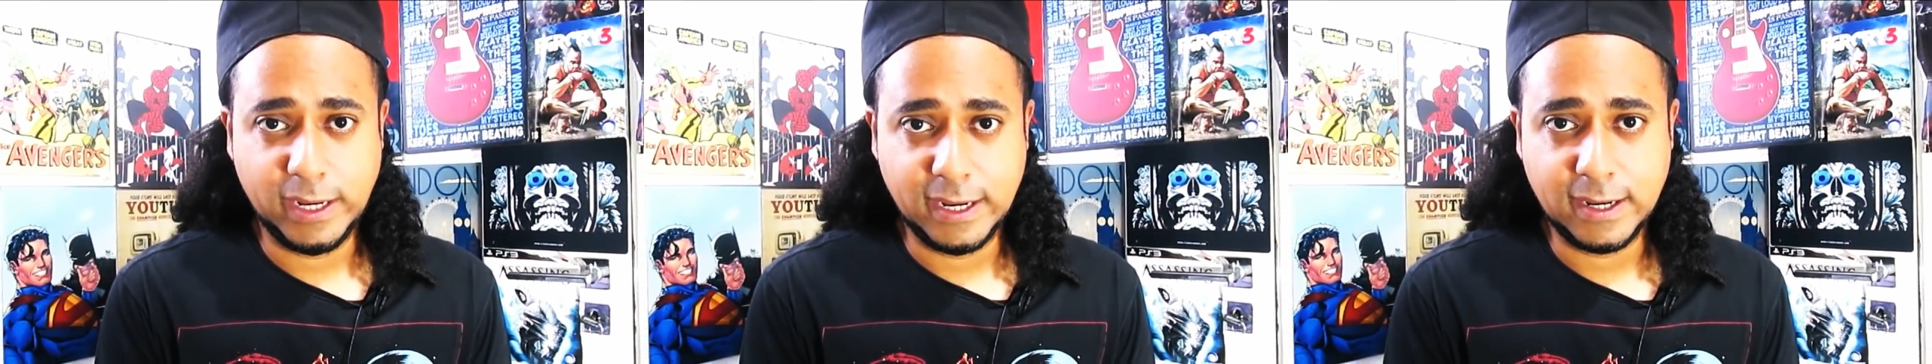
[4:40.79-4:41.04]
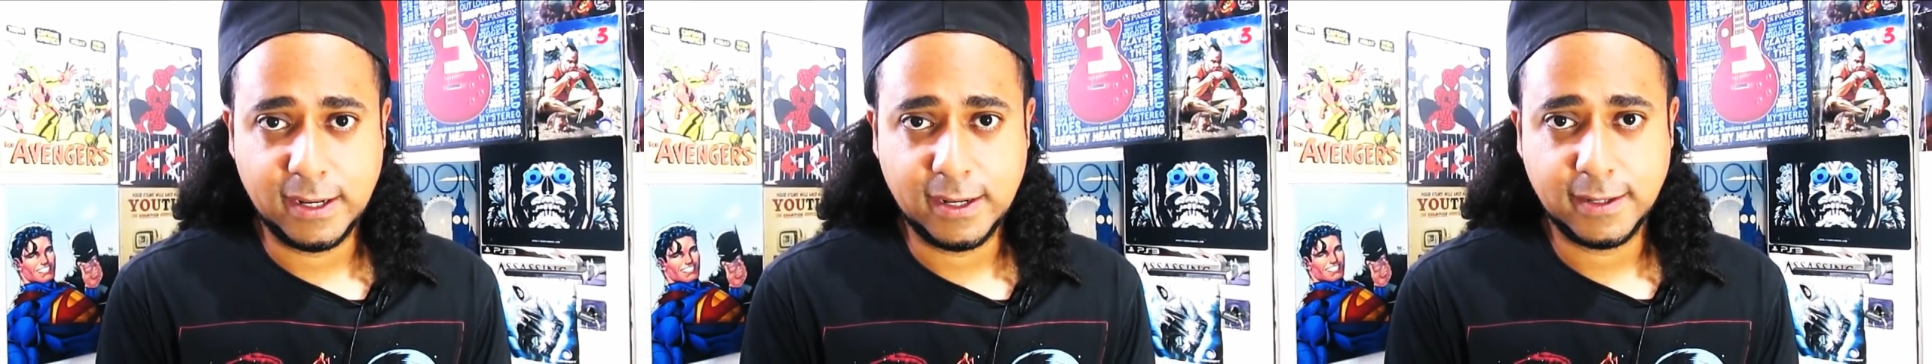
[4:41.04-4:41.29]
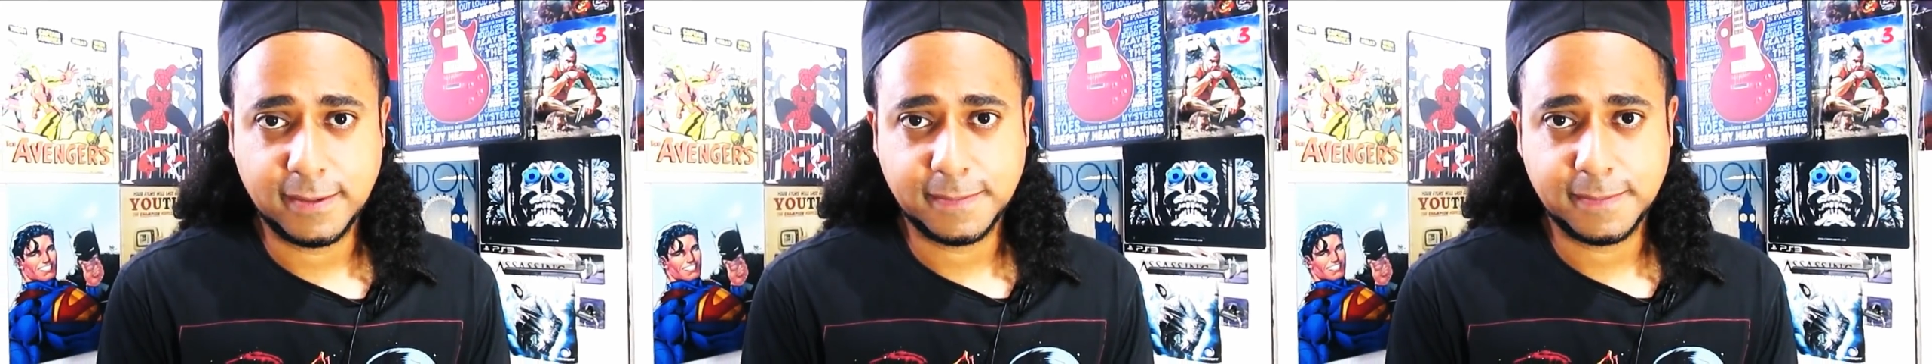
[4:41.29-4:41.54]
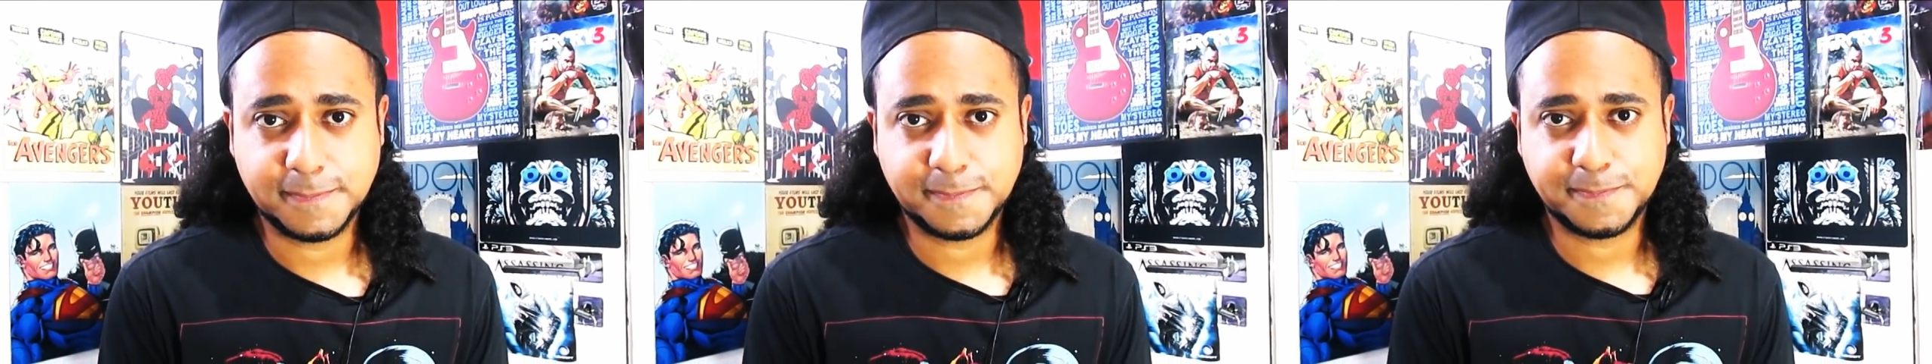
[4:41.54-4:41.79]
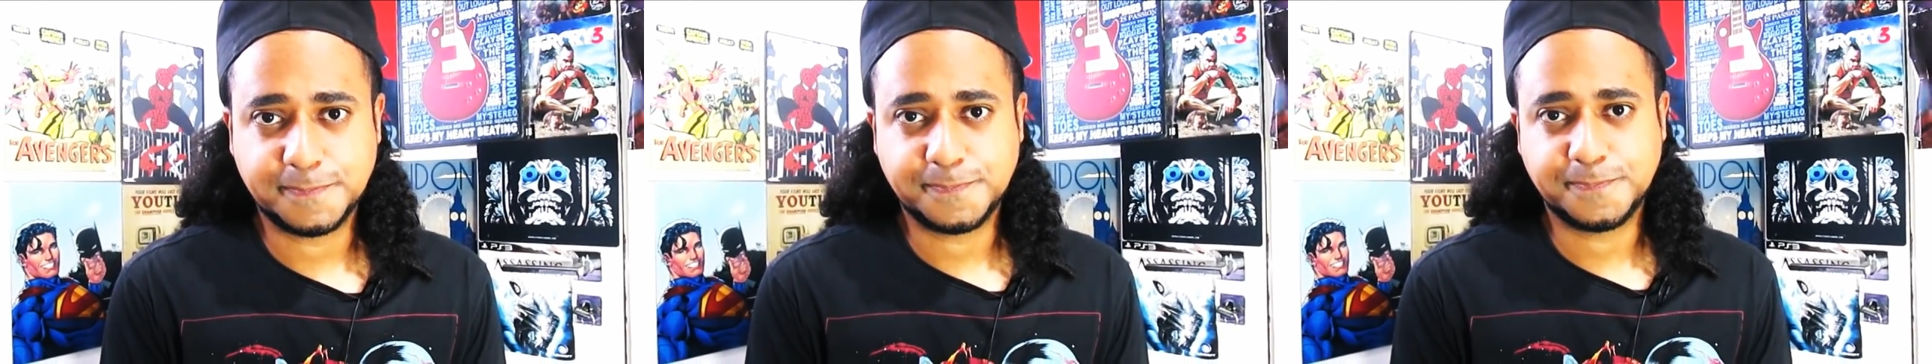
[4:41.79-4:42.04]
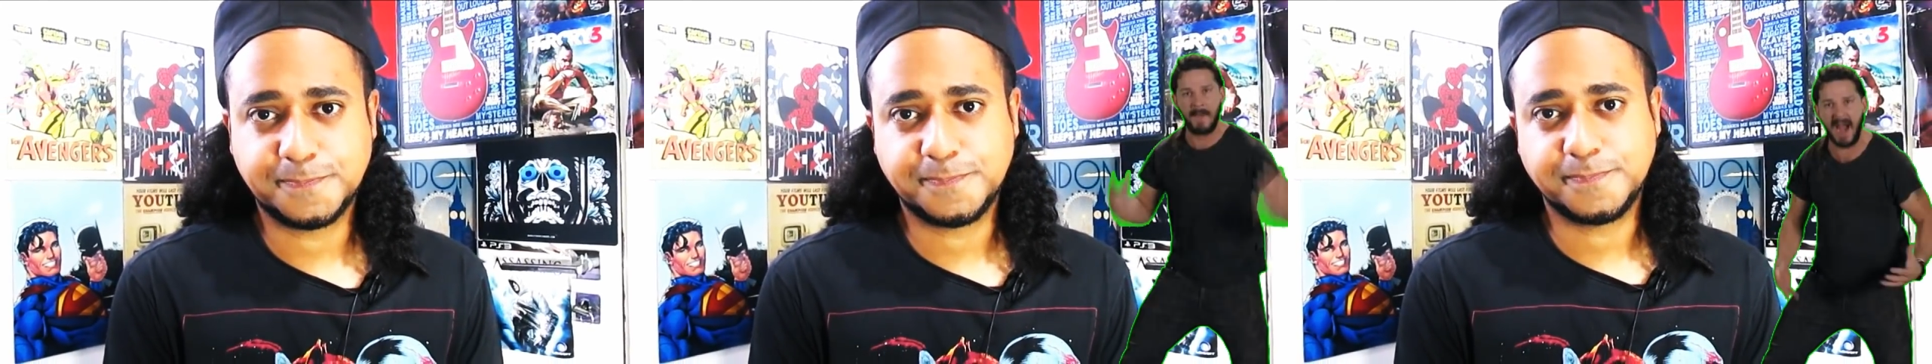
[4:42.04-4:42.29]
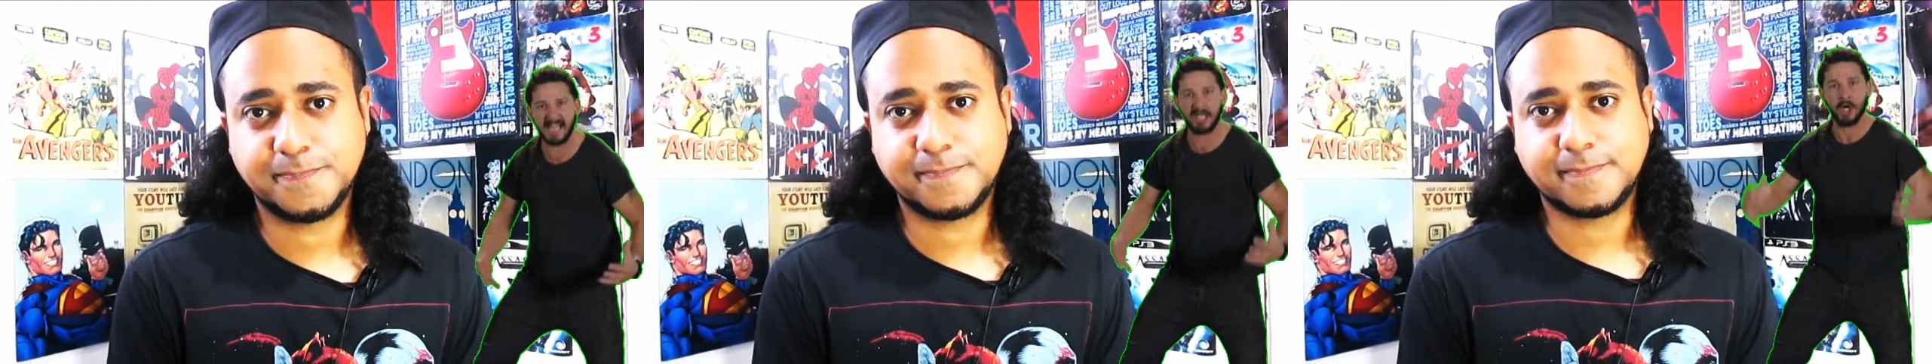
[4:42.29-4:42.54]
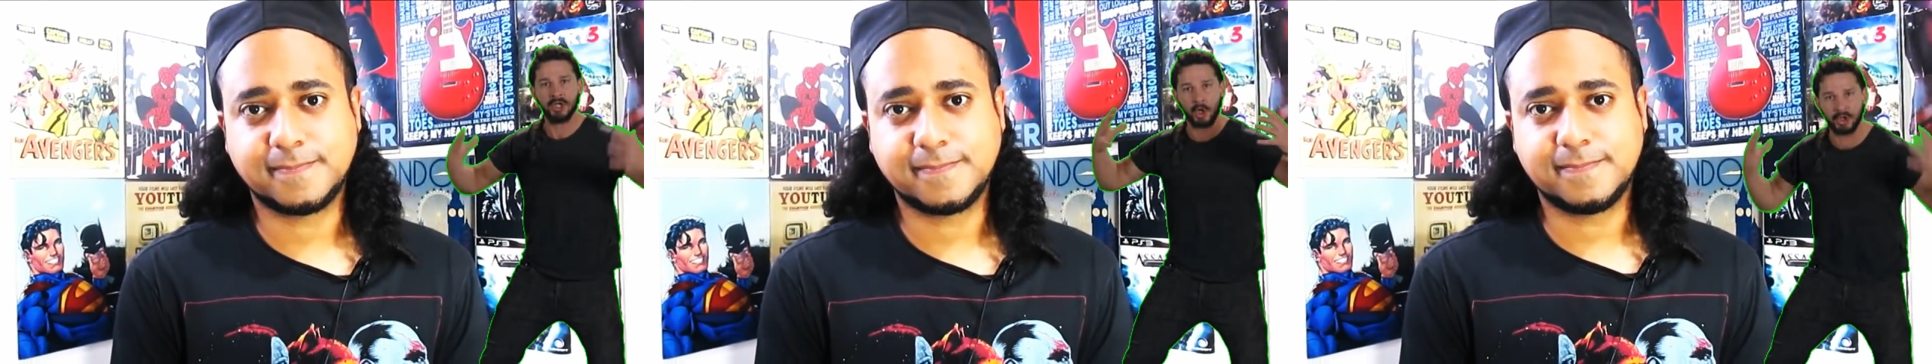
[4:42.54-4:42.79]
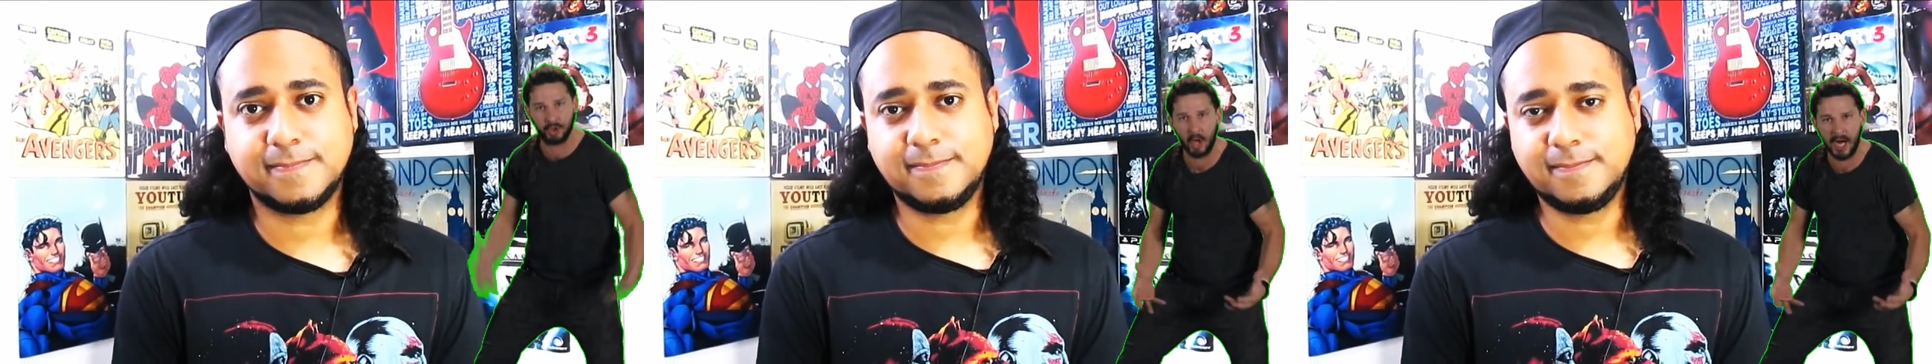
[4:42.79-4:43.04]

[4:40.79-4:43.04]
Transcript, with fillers: win. Make your